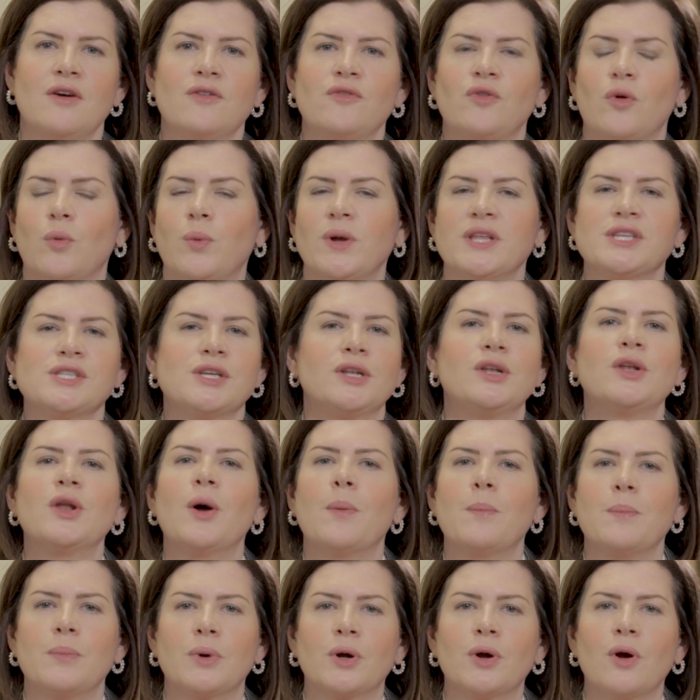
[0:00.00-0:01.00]
for which a
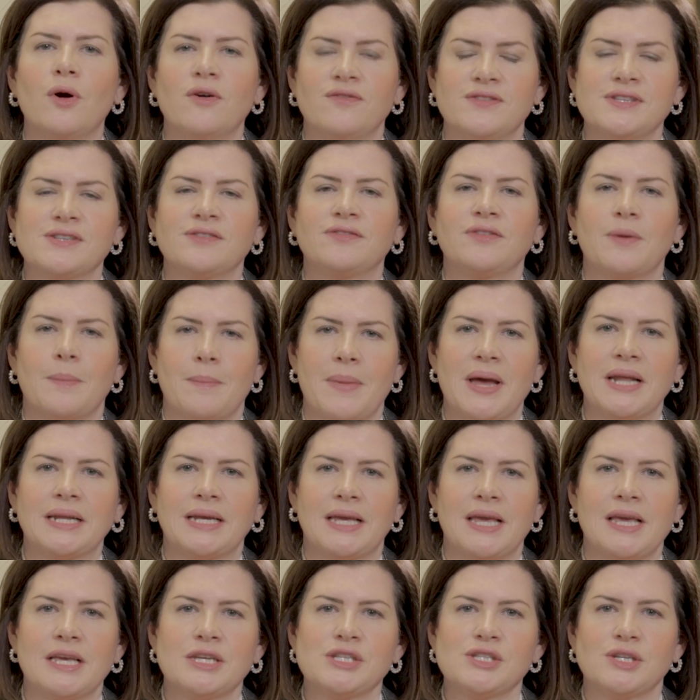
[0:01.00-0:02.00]
number of different
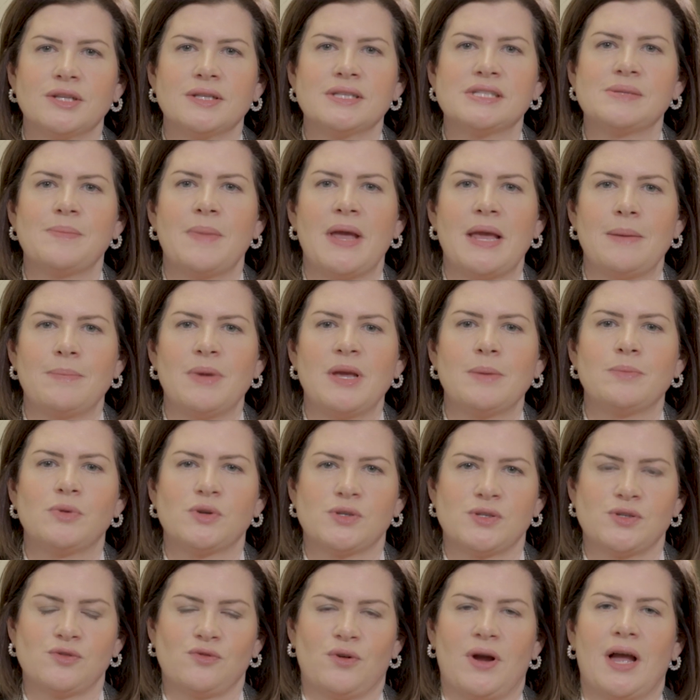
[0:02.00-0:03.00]
medications may be
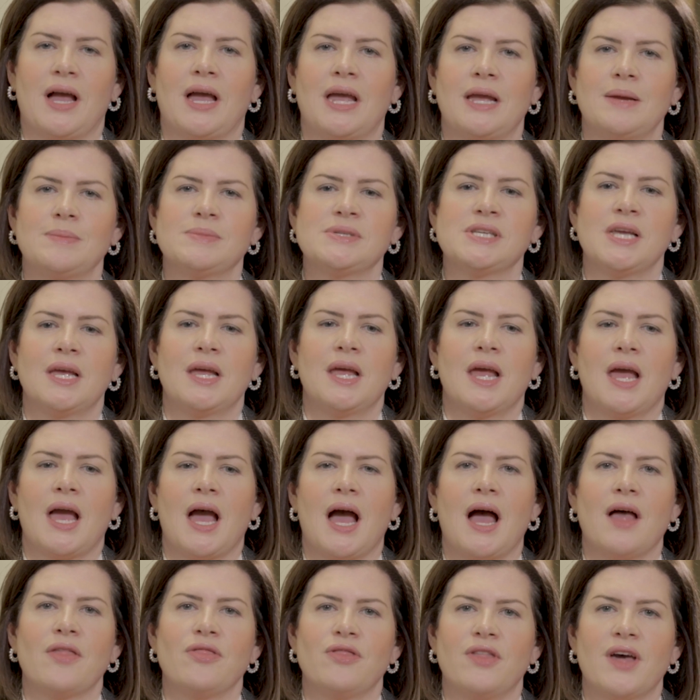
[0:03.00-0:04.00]
prescribed.
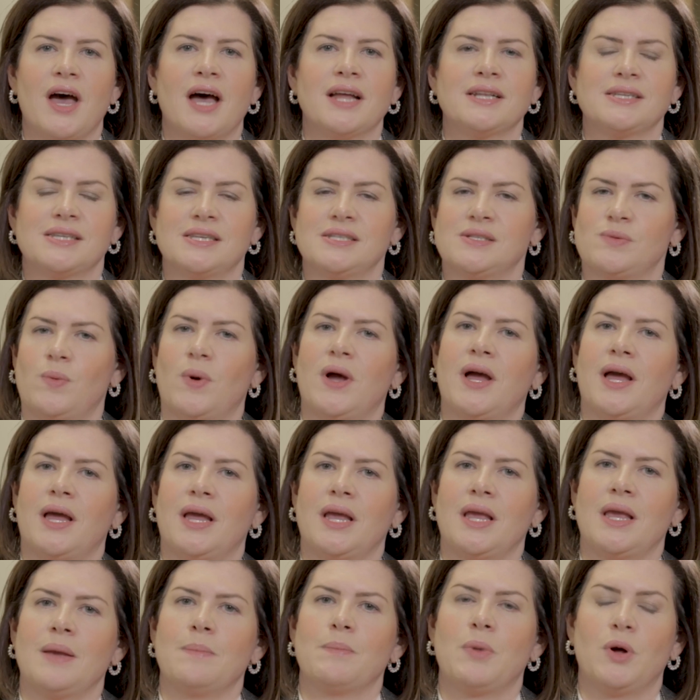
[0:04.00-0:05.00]
And that is
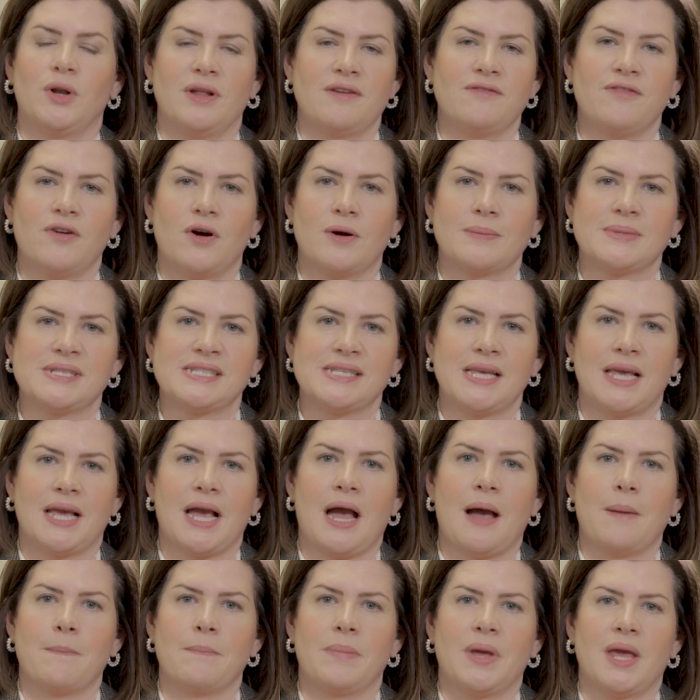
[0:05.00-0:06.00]
why polypharmacy
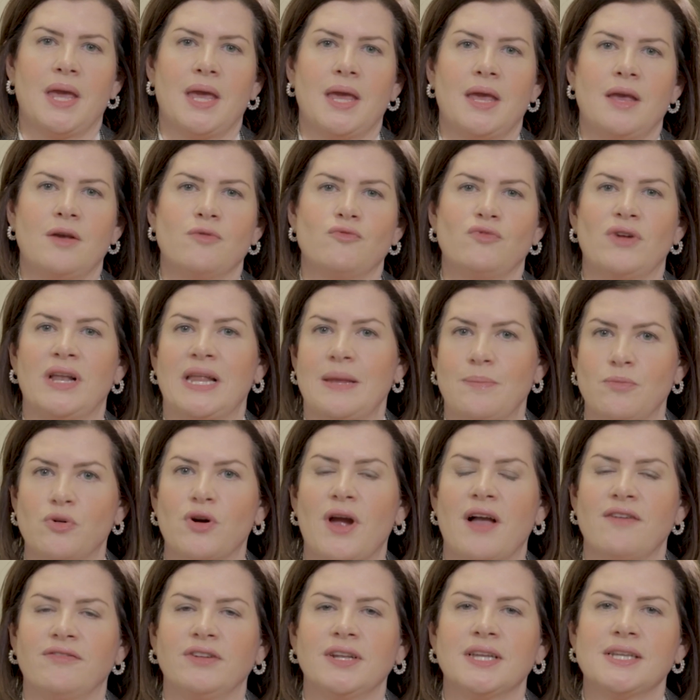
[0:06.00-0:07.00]
can be really
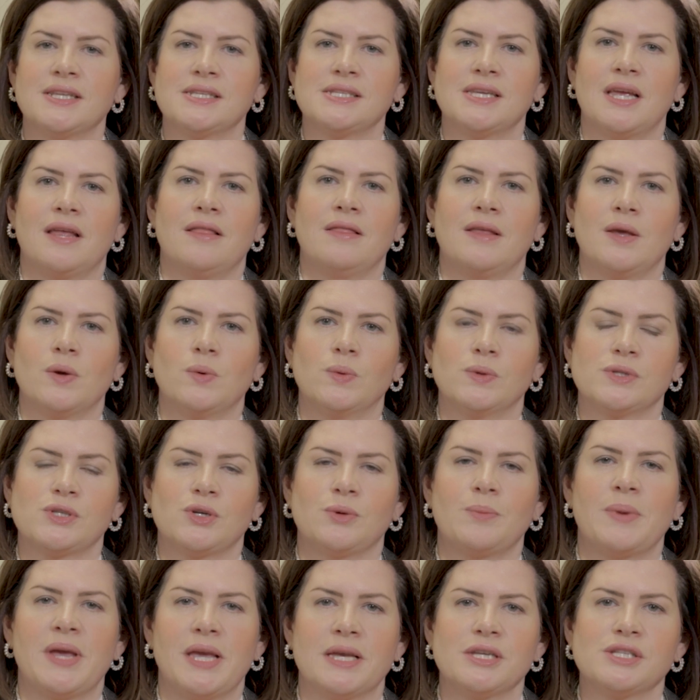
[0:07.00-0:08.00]
prevalent in the older
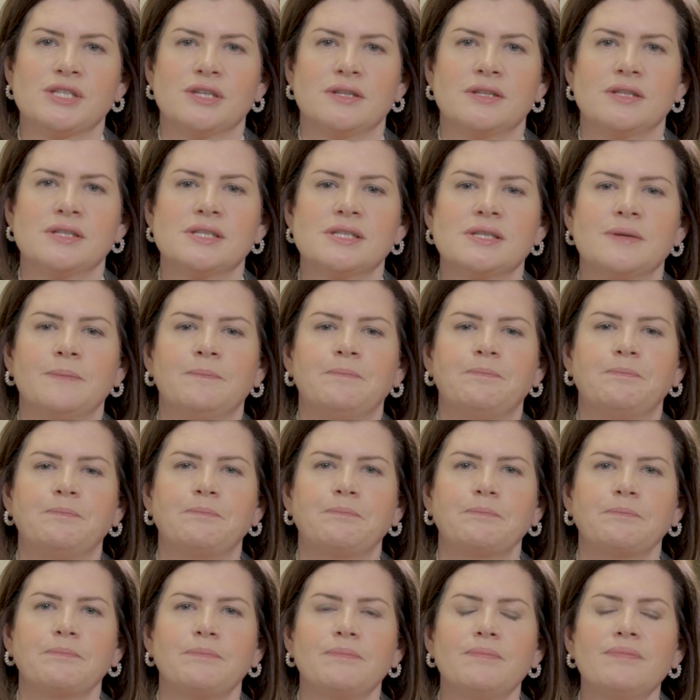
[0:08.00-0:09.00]
patient.
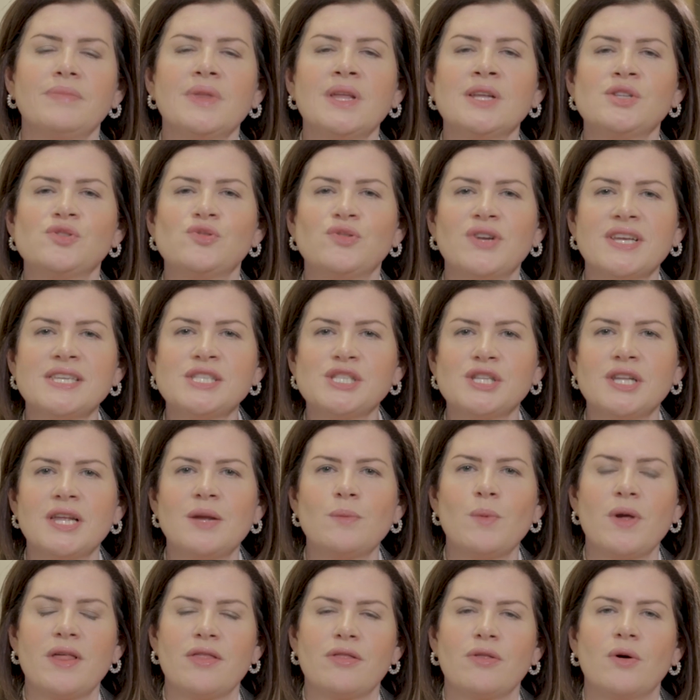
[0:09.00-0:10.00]
Traditionally,
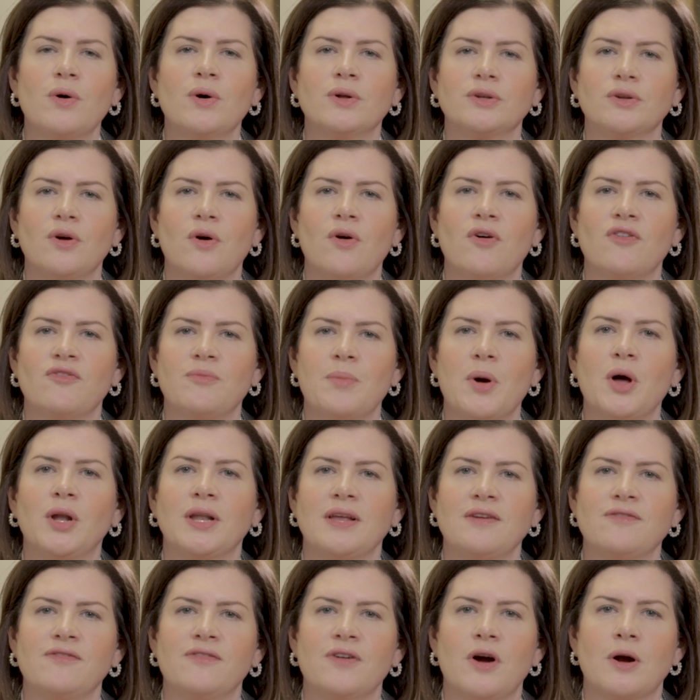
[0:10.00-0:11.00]
we thought of
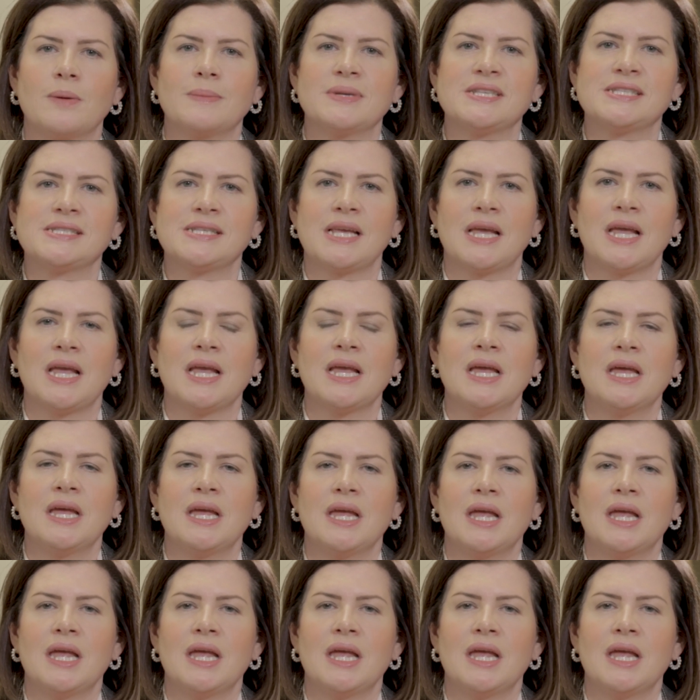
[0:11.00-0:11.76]
polypharmacy